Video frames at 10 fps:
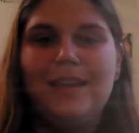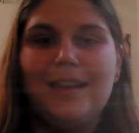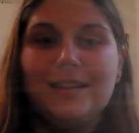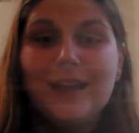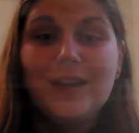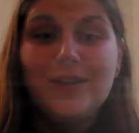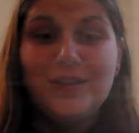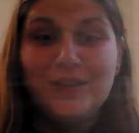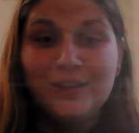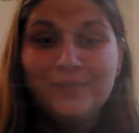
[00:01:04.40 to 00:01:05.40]
an entire
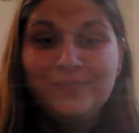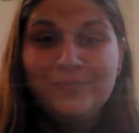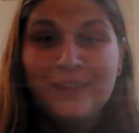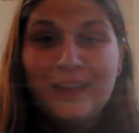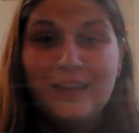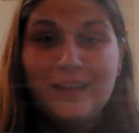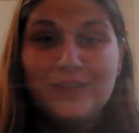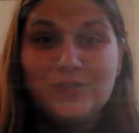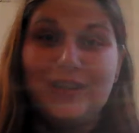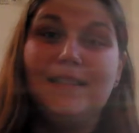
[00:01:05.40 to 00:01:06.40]
year
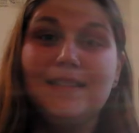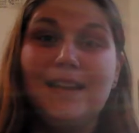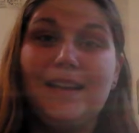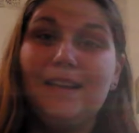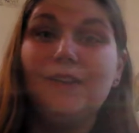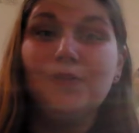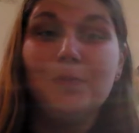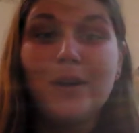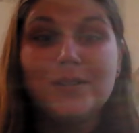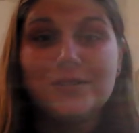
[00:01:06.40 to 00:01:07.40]
translating
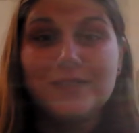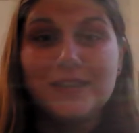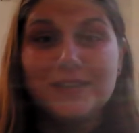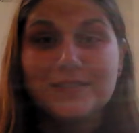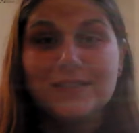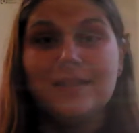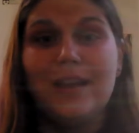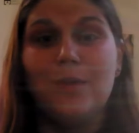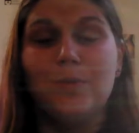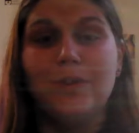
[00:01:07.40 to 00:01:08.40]
different parts of this
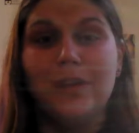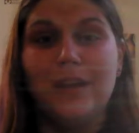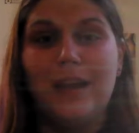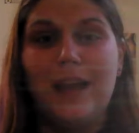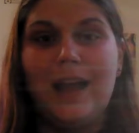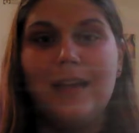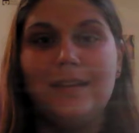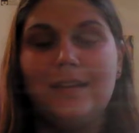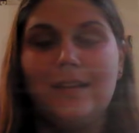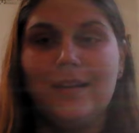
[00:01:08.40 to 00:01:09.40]
that were on
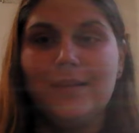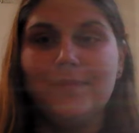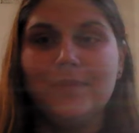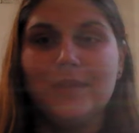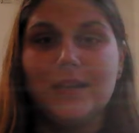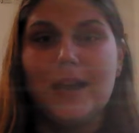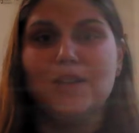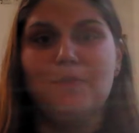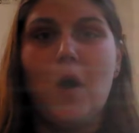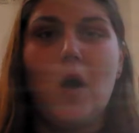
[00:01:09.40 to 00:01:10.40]
the
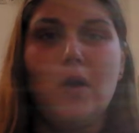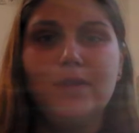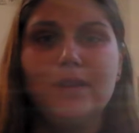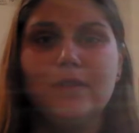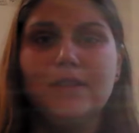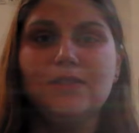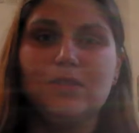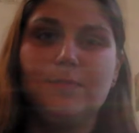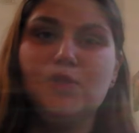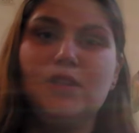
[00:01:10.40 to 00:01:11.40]
Taj Mahal, different
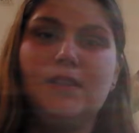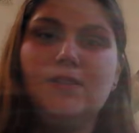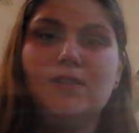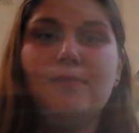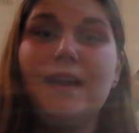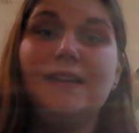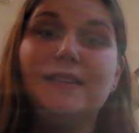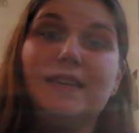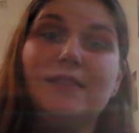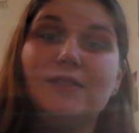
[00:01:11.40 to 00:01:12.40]
inscriptions or
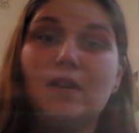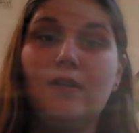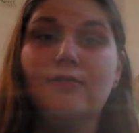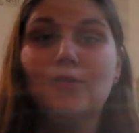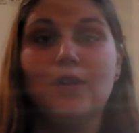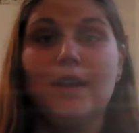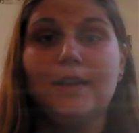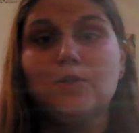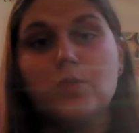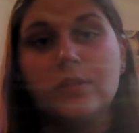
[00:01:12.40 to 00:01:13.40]
paintings of
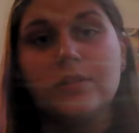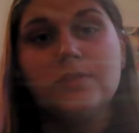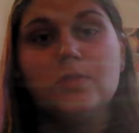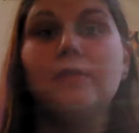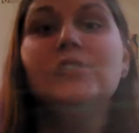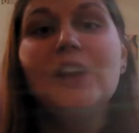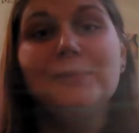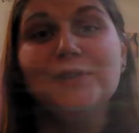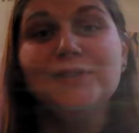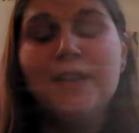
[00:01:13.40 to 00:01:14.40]
Quranic surahs or
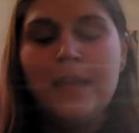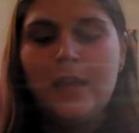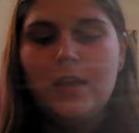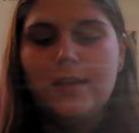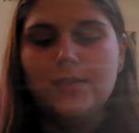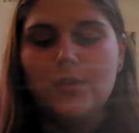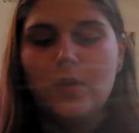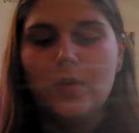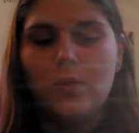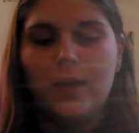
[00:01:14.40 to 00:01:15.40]
chapters.
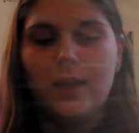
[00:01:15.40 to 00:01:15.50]
So